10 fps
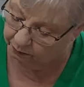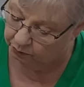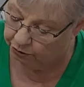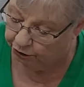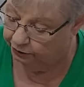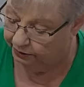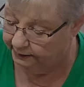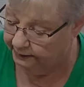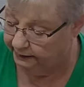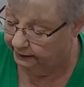I want you to
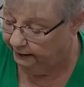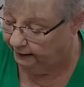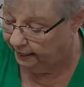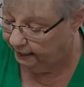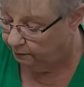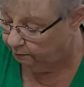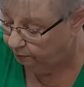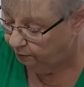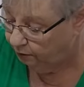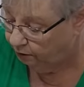see how
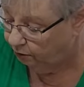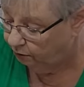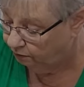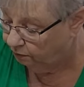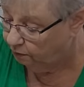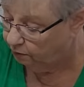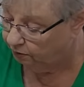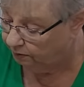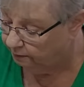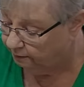
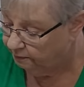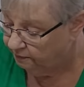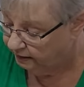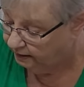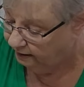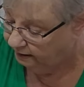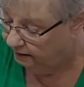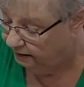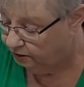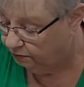beautiful
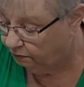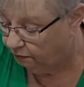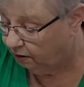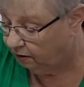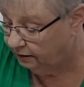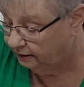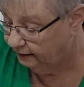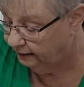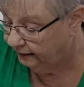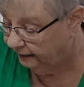this
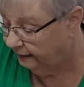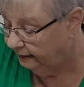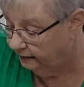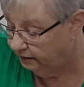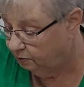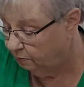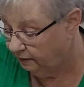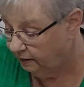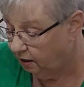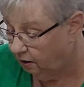frosting is
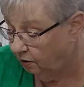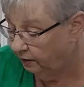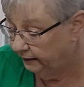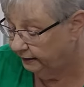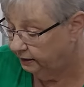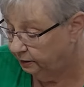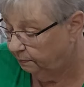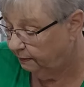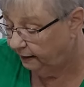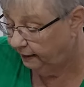with all these
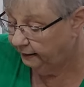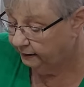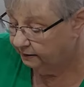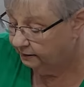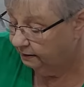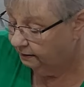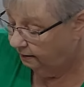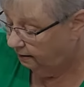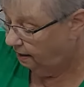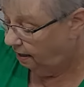specks
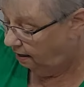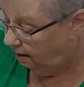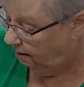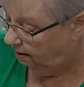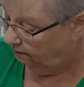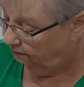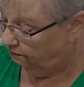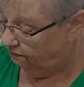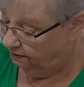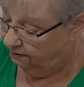
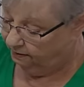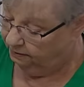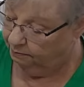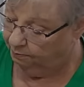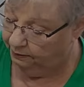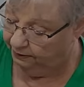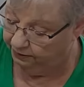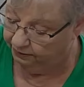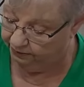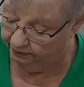of
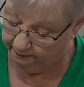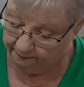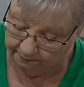butter